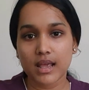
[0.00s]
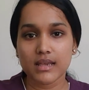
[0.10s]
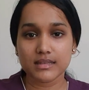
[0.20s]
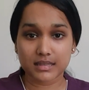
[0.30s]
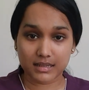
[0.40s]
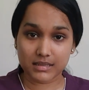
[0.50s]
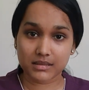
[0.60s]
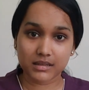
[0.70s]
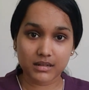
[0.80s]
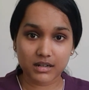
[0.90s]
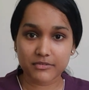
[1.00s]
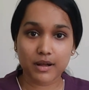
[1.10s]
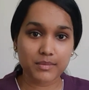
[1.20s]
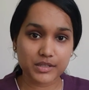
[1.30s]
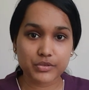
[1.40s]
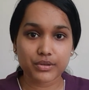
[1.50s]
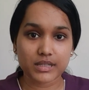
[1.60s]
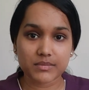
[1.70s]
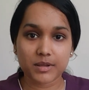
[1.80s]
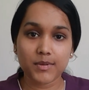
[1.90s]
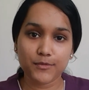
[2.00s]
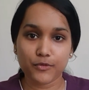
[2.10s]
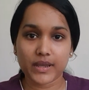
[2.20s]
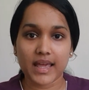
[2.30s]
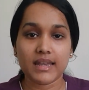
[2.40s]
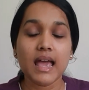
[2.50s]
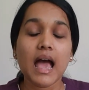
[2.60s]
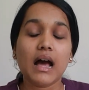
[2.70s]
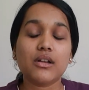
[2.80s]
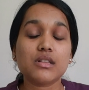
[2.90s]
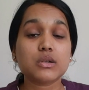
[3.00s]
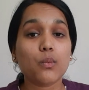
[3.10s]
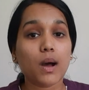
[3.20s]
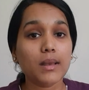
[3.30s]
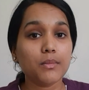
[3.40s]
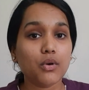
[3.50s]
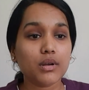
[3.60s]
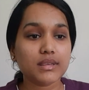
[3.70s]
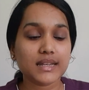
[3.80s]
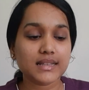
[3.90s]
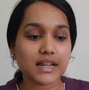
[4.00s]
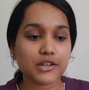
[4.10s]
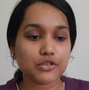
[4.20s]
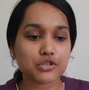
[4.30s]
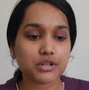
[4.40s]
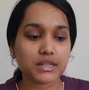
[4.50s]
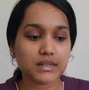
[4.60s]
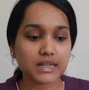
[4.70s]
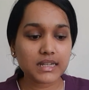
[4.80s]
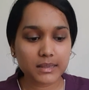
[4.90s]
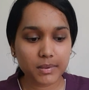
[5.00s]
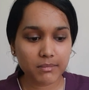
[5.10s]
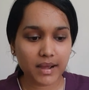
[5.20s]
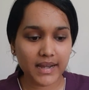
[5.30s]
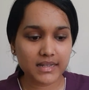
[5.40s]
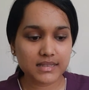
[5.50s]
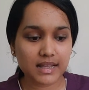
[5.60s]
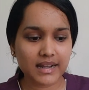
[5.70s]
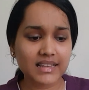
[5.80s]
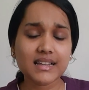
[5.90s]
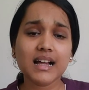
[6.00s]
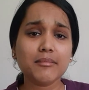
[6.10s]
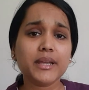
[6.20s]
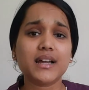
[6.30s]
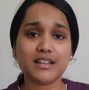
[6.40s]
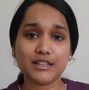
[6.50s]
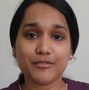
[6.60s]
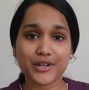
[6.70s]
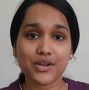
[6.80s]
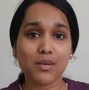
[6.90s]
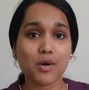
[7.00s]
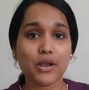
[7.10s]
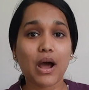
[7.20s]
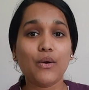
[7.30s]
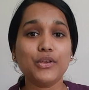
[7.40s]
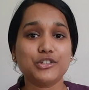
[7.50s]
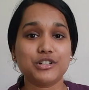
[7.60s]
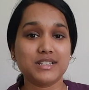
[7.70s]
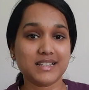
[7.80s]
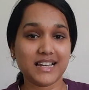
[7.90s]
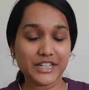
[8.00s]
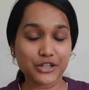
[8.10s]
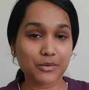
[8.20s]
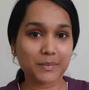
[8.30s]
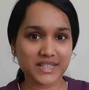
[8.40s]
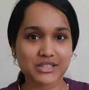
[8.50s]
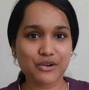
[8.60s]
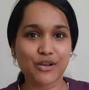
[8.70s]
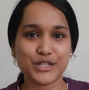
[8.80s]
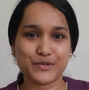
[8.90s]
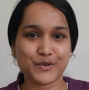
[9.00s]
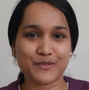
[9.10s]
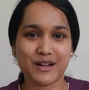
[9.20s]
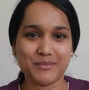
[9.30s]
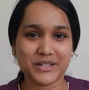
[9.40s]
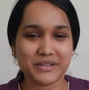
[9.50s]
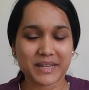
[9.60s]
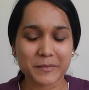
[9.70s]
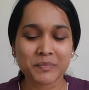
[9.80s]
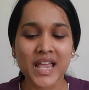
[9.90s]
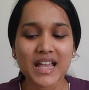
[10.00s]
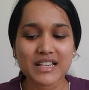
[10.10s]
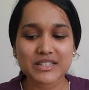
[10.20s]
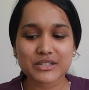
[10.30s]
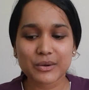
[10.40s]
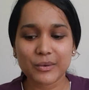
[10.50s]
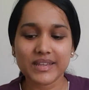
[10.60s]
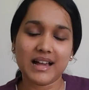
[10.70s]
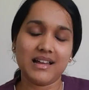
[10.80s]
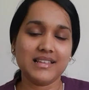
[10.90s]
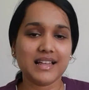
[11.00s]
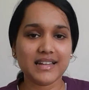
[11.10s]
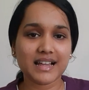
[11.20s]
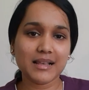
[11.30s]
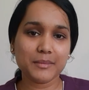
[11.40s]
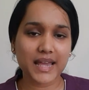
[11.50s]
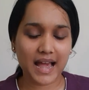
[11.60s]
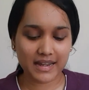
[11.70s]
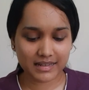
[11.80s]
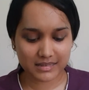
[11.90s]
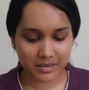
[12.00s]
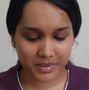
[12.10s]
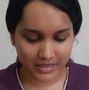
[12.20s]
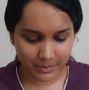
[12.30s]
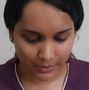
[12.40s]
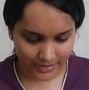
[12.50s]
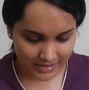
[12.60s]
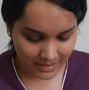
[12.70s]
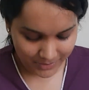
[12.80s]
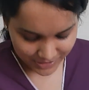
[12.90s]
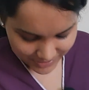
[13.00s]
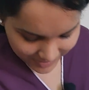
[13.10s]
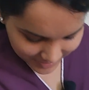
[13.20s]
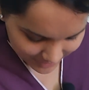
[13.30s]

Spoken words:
6 year PharmD students maybe if you can. And also one more thing that you should keep in mind is that I think I'll make another video about how you should select your best college for PharmD. Okay, so yeah, in that I'll be adding some other points. Let me just write it